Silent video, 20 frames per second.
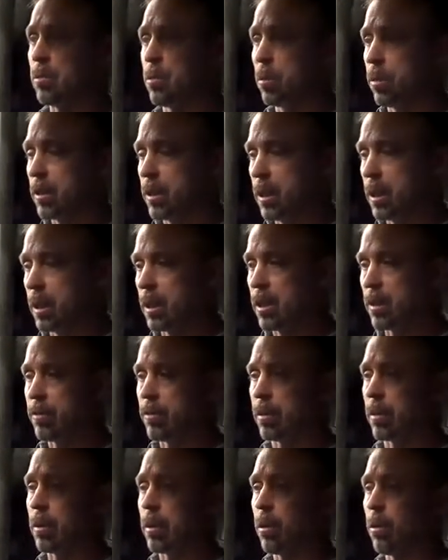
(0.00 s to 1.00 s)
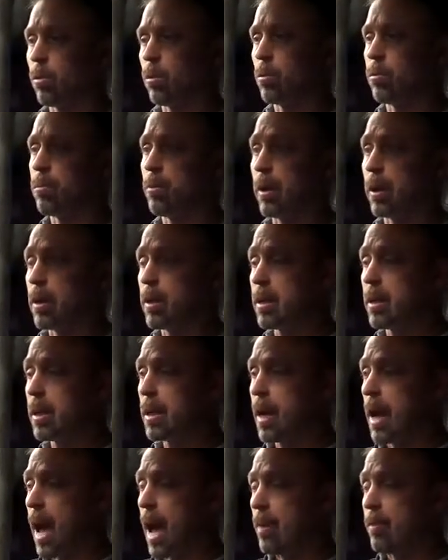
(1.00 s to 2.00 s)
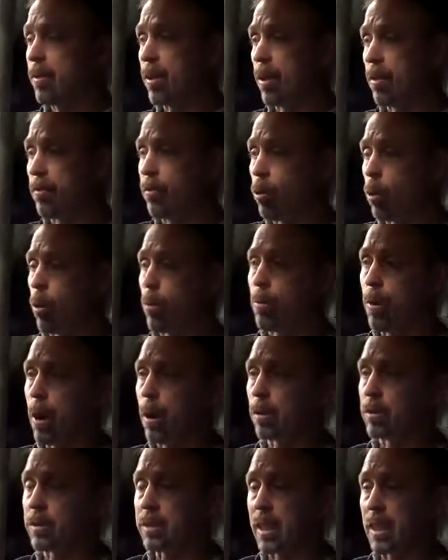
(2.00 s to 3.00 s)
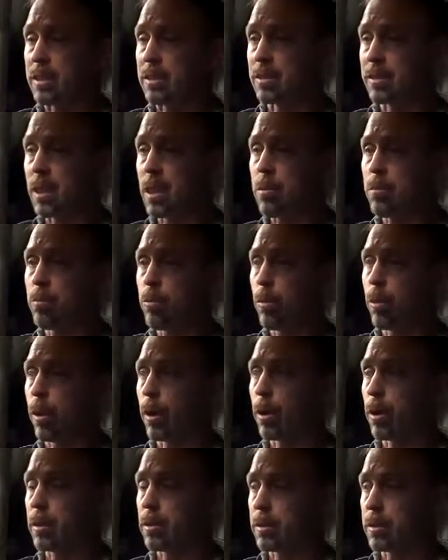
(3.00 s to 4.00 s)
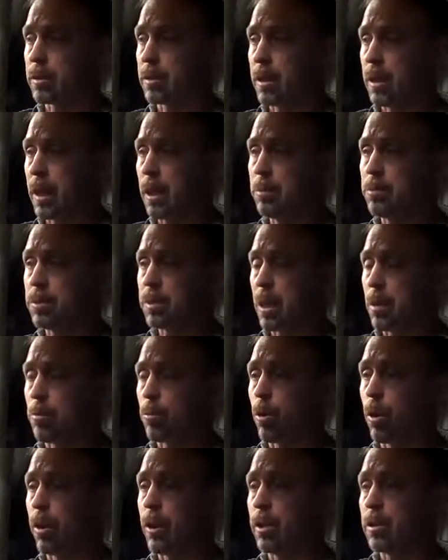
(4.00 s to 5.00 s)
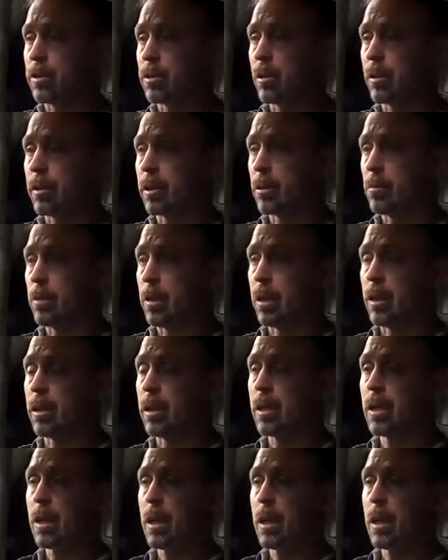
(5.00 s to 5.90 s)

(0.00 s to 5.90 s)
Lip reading: You will need a different load, but having a 4-pound steam set point is going to mean